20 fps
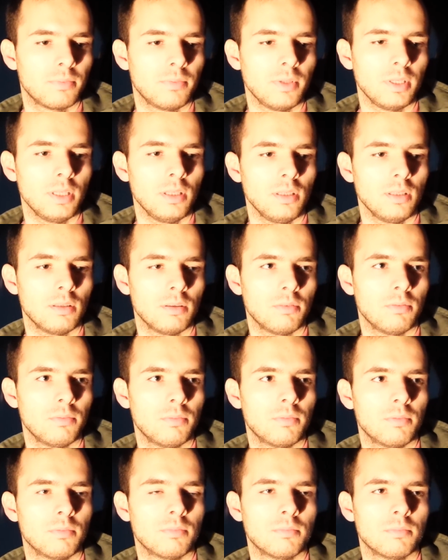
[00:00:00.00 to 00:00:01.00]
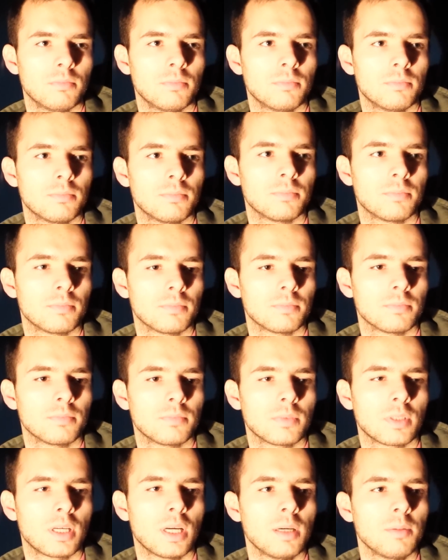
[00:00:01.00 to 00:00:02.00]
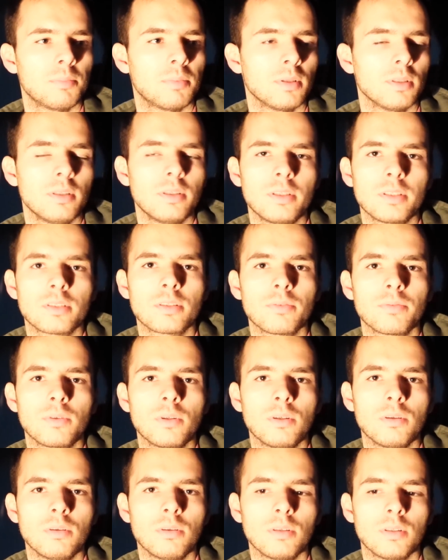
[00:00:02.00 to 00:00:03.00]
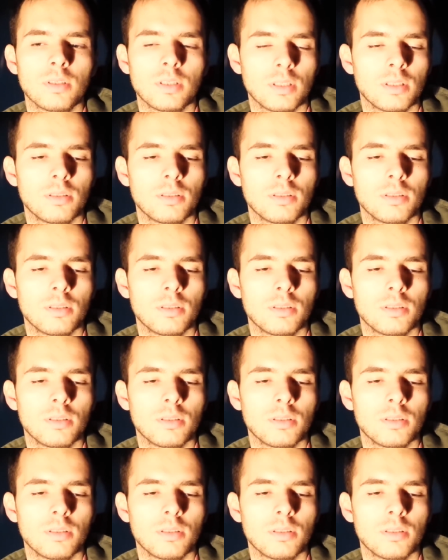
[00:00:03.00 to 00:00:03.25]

we couple years ago,